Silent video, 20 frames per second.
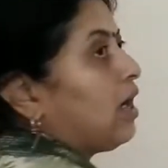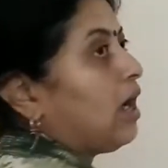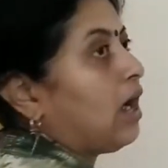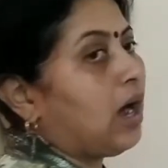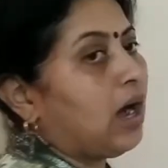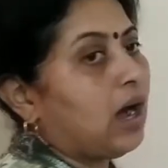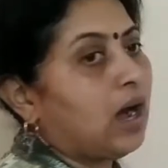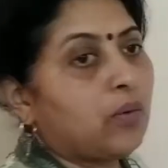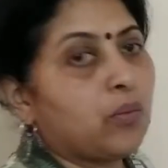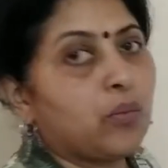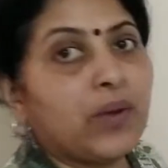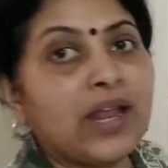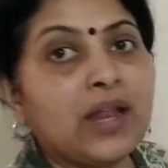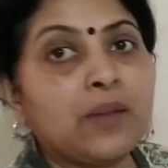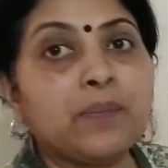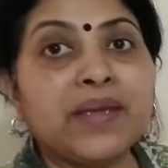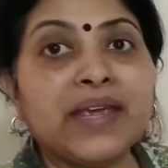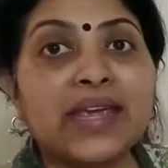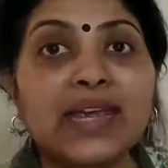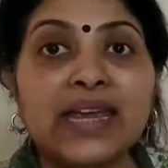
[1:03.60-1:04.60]

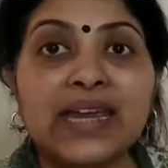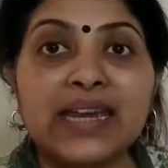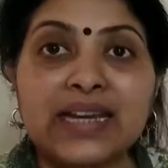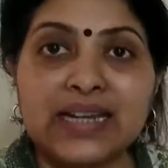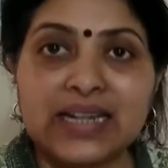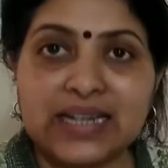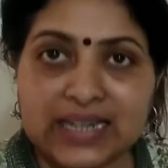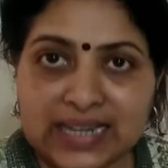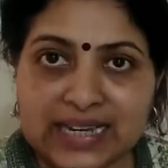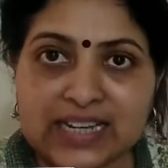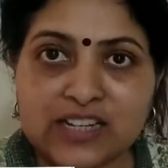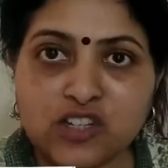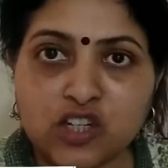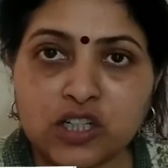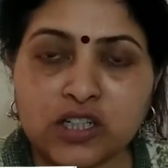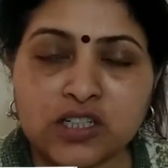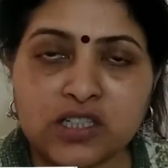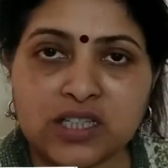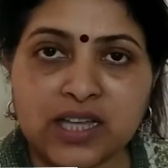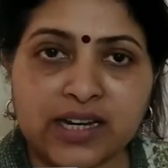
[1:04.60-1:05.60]
will be
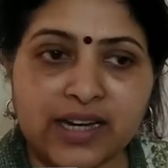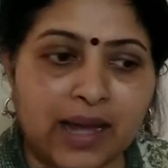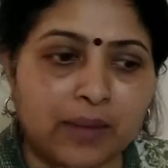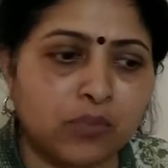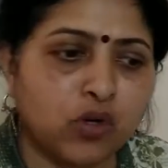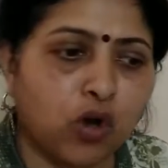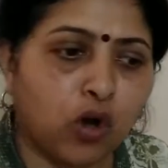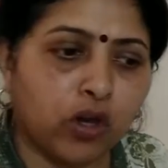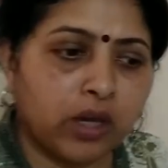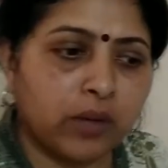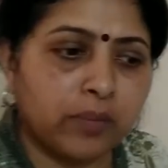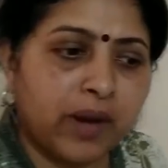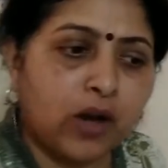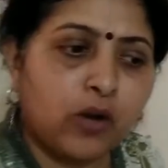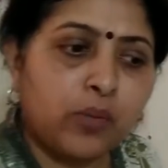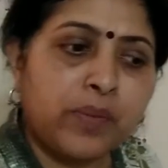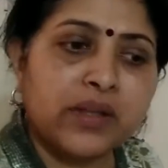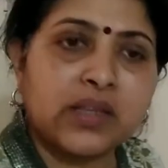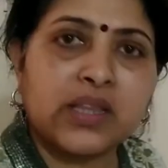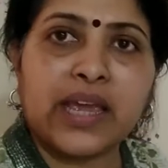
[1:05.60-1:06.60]
integers that I'm talking
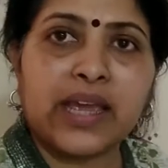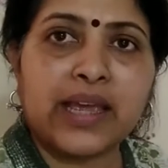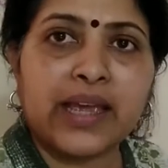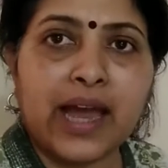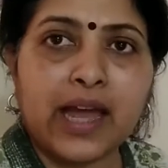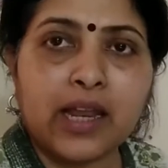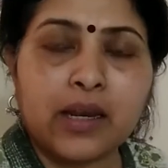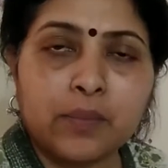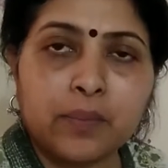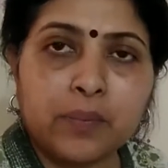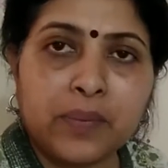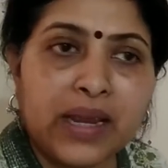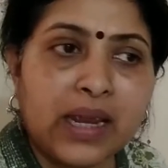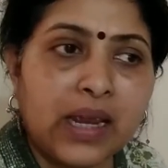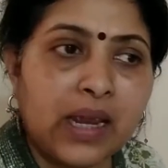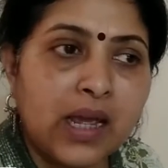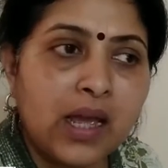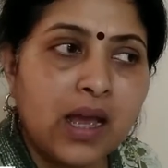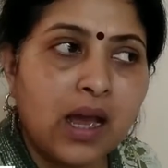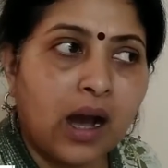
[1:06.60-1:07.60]
about, but they can
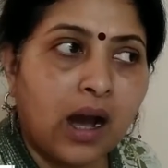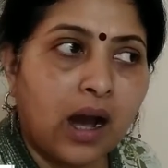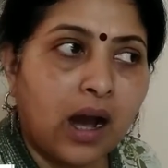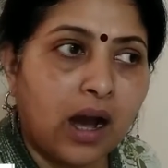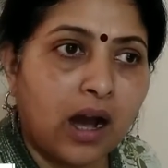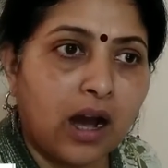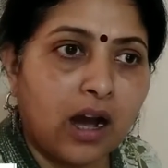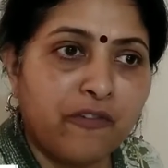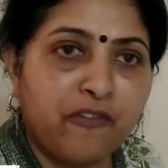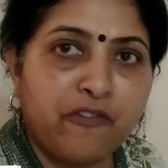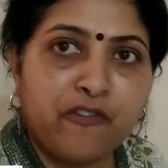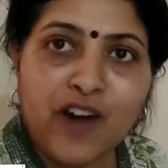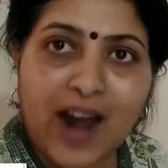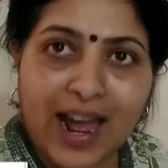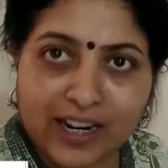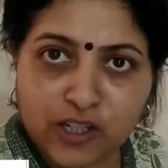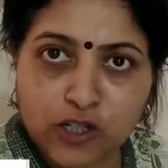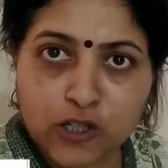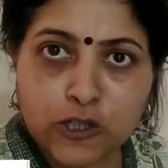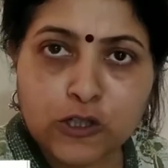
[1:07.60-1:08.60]
be
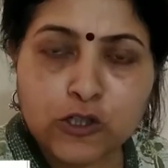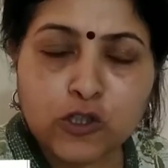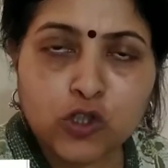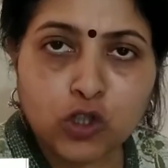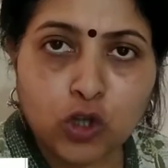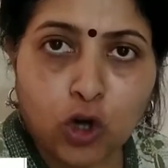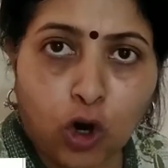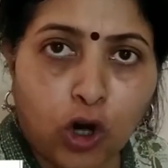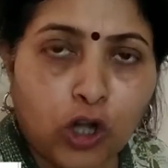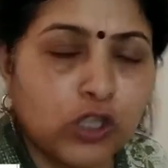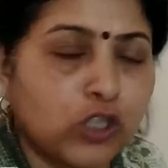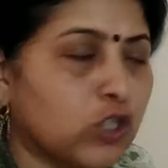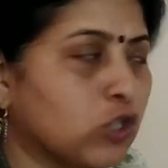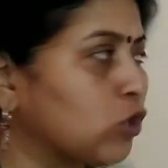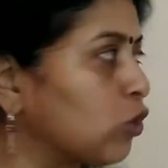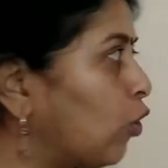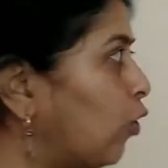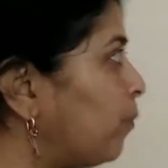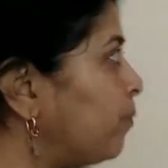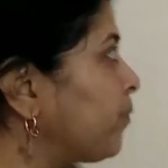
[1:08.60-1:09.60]
fractions
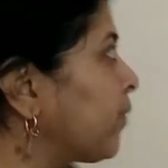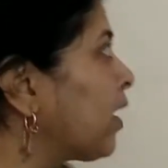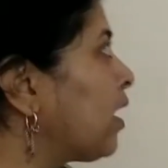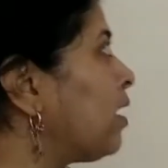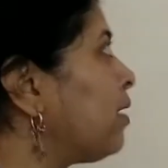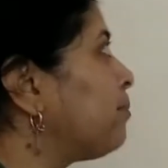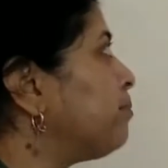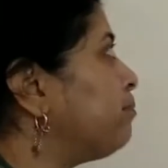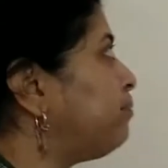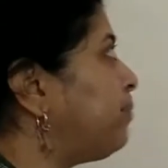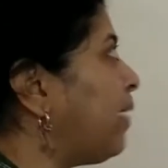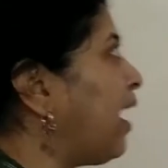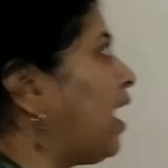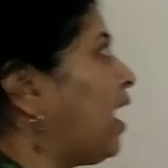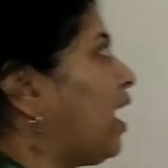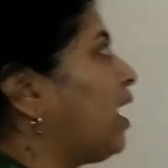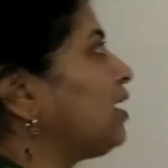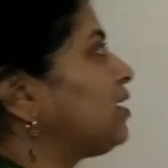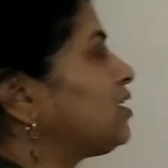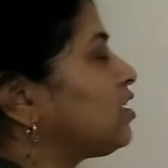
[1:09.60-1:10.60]
also.
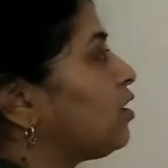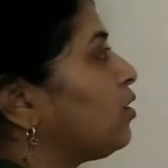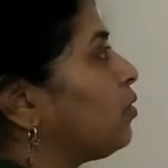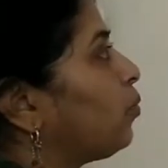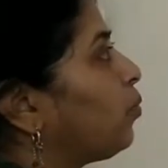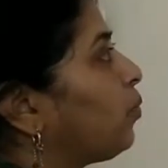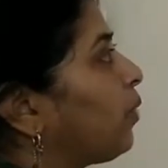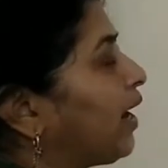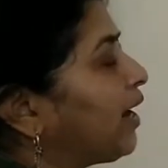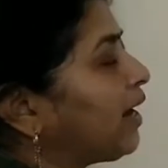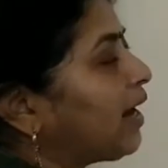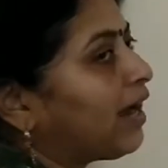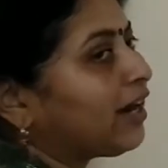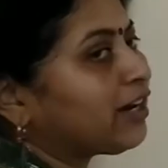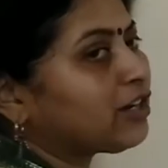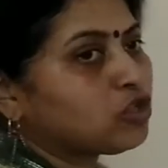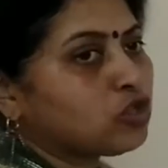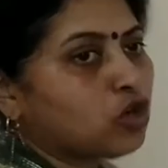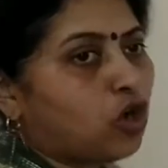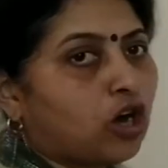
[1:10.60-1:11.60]
But when
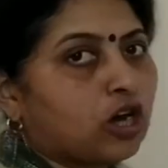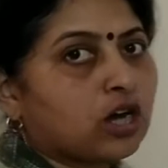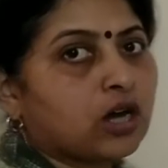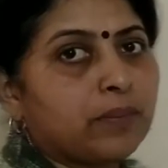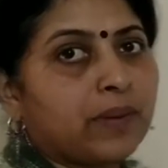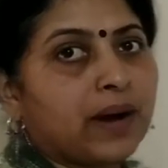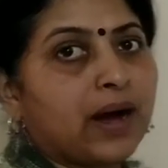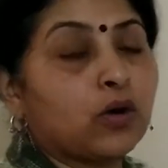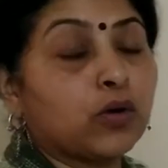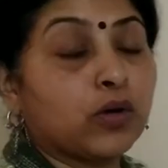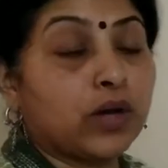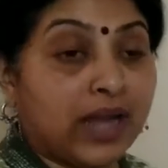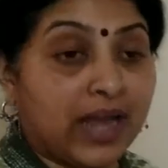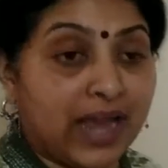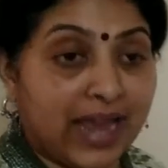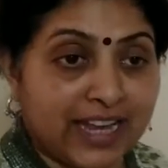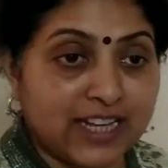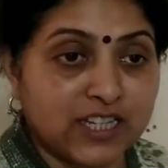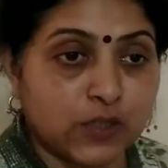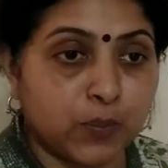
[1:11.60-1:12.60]
I talk
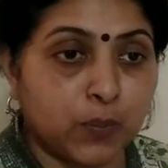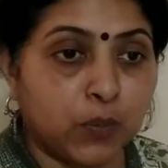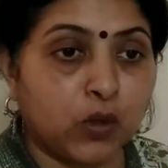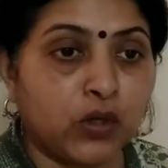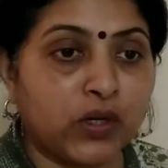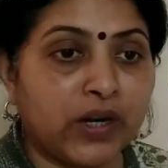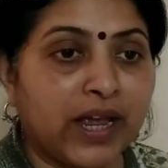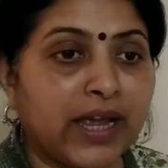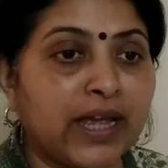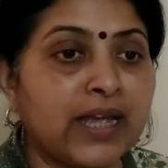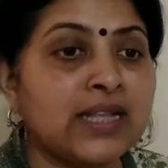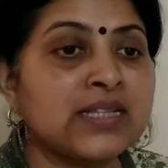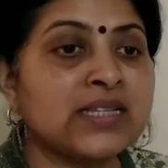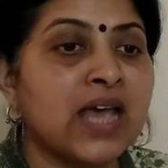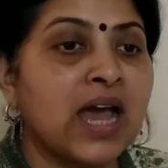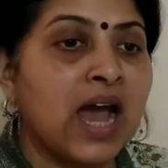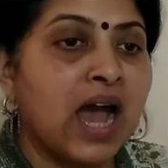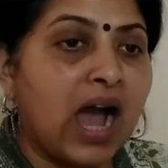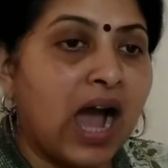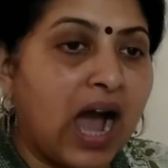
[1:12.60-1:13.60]
about
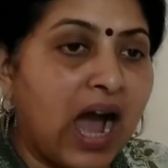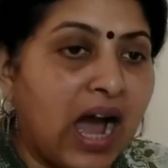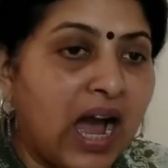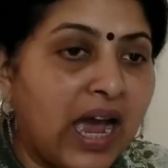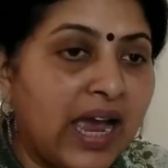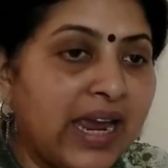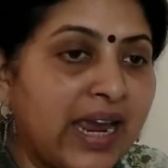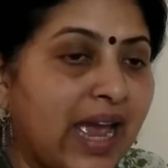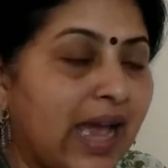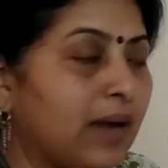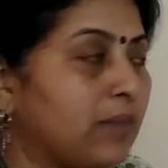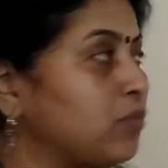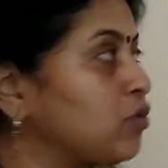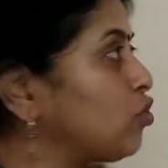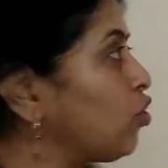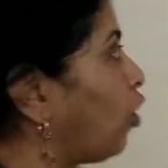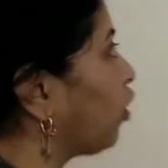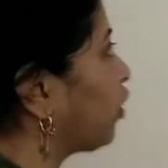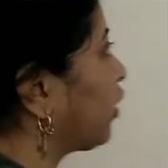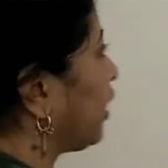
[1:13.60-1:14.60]
exponents, I
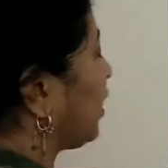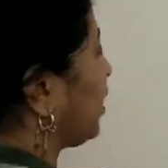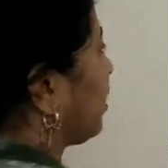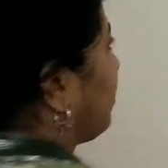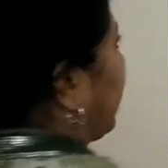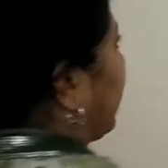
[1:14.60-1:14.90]
am talking